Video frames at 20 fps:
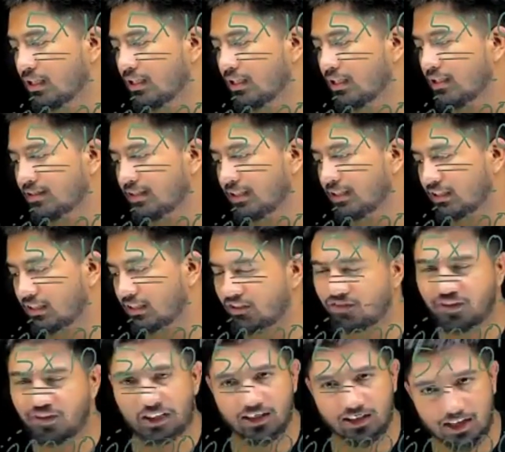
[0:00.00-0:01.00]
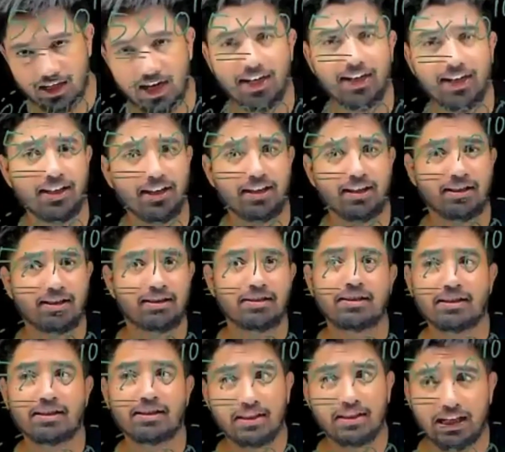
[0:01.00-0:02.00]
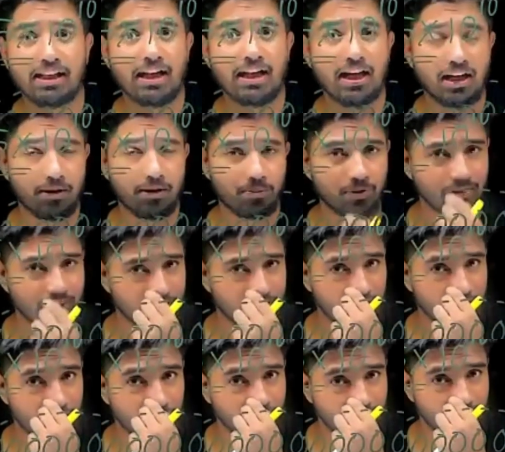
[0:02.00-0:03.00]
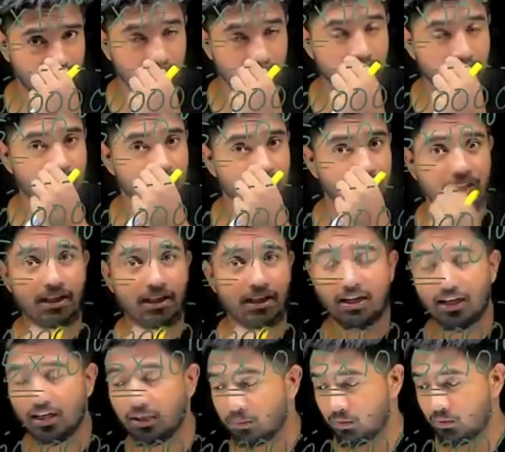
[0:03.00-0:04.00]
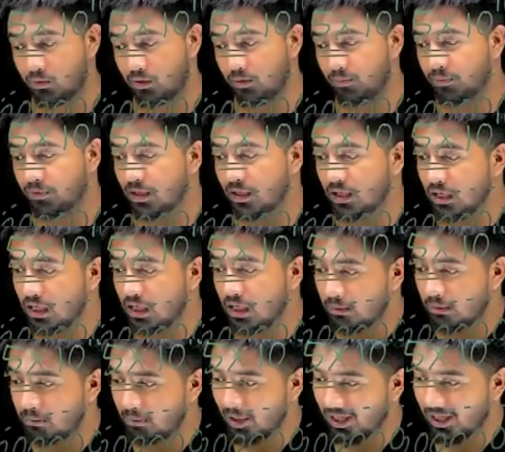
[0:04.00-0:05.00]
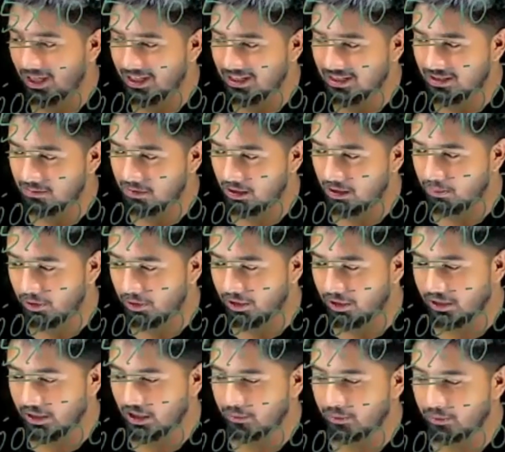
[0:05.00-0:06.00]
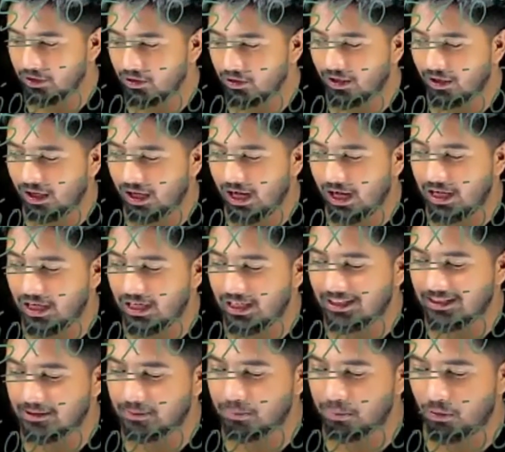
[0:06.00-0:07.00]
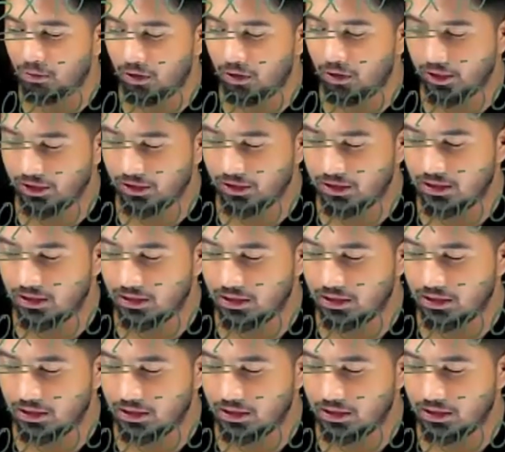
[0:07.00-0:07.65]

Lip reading: Significant T danda significant D danda 2. May decimal point being a radix point.